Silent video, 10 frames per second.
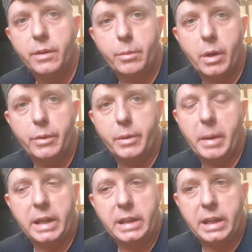the rotor and
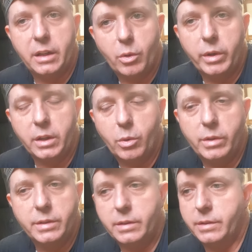making any annoying
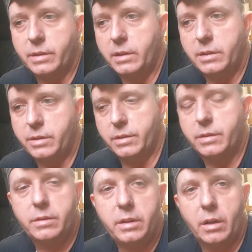noises, and it's
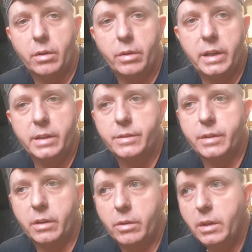just, you know, horrendous.
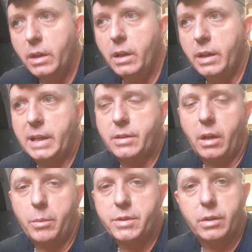So that's
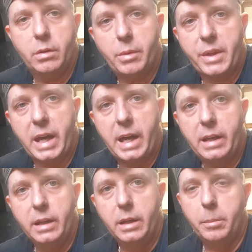all I was doing with that.
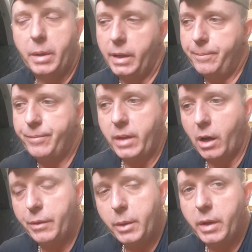But the
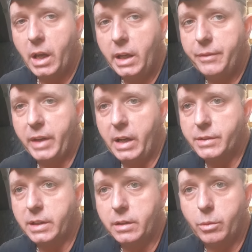only thing we got left now
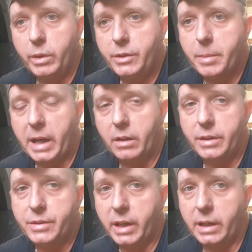is get the wheels back on
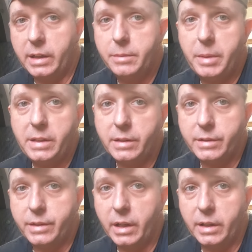this thing, and this beast
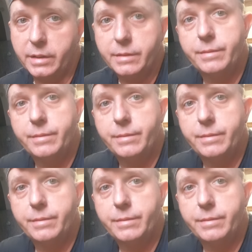is done.